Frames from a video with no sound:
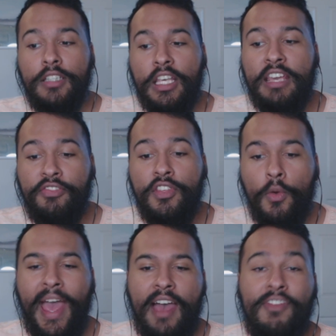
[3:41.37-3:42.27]
If you
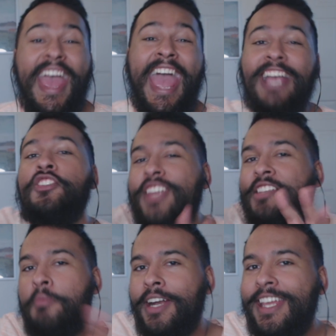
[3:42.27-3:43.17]
have
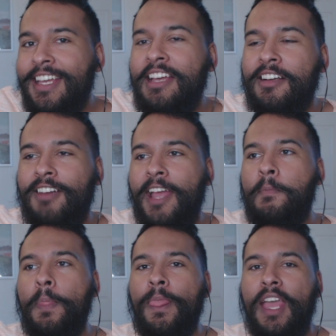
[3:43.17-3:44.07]
excess money, right,
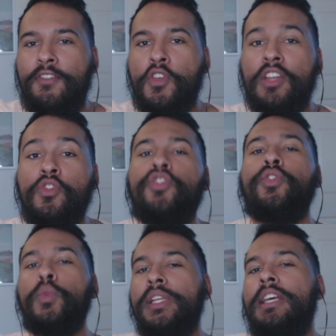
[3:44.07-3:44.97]
if you can
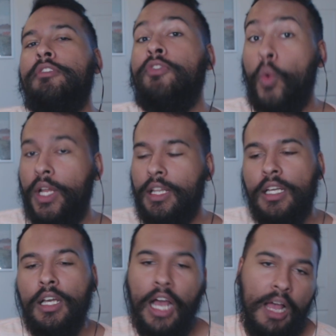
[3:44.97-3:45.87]
truly afford it,
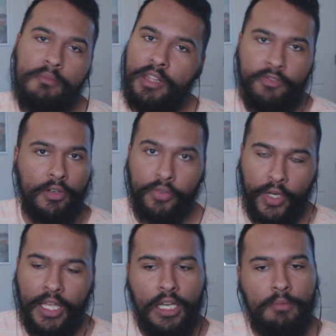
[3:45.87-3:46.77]
then feel
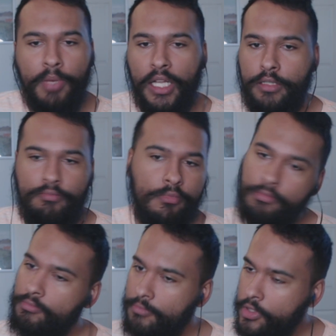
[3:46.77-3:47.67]
free, but
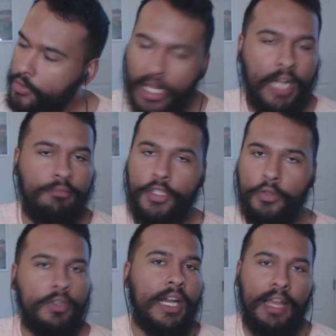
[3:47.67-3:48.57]
you
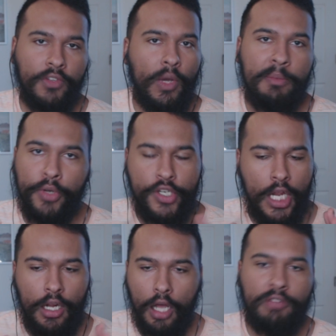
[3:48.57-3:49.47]
do not have to. I
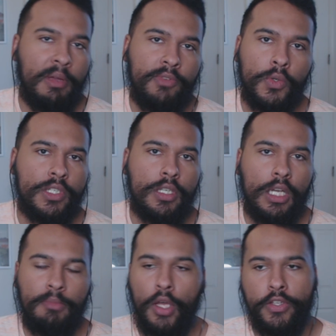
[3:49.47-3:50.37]
appreciate all of my viewers
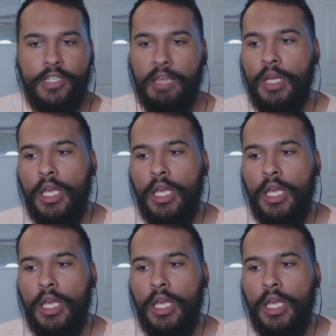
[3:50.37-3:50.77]
all the same.